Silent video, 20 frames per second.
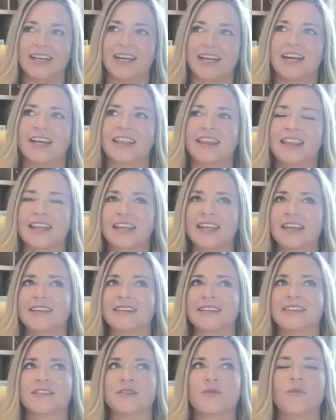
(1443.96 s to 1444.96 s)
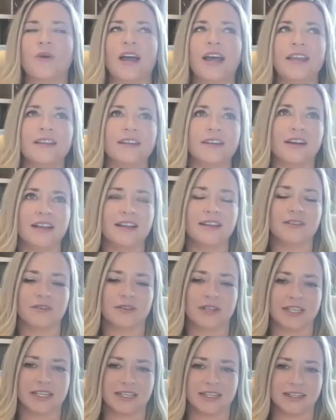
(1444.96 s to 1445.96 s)
I think the way that I
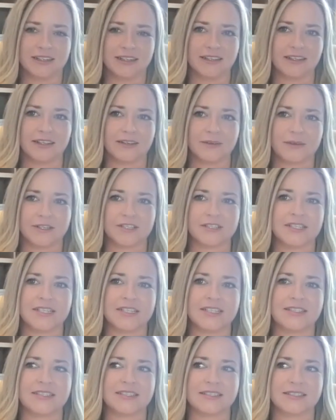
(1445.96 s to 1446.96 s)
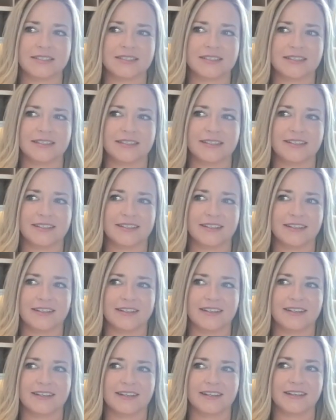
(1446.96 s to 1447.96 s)
look at it, because
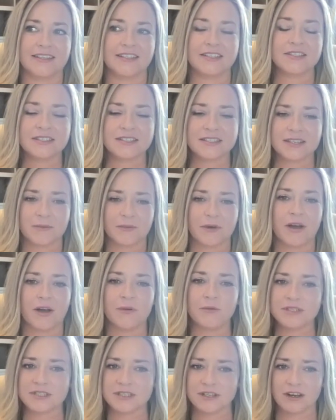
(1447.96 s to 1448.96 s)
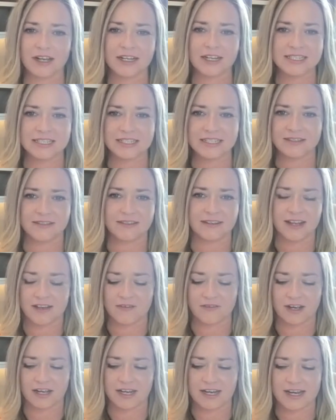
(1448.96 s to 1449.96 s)
and this is
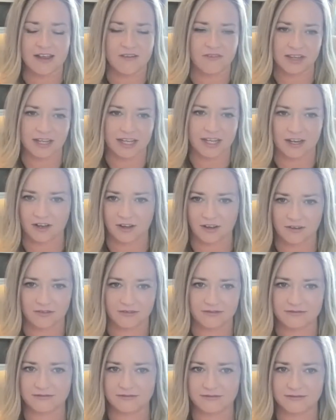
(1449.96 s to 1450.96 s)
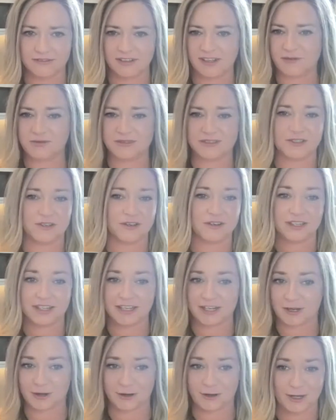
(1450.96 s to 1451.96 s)
I never let go. I was not a
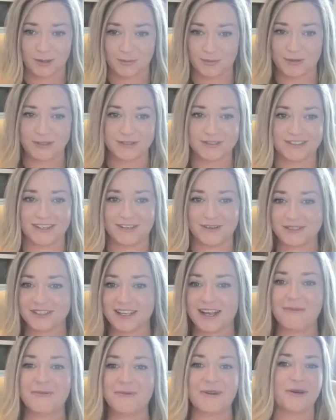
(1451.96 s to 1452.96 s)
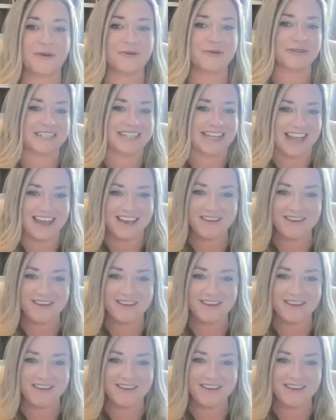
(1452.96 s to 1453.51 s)
let go kind of person. I was like, I'm going to hold on to it.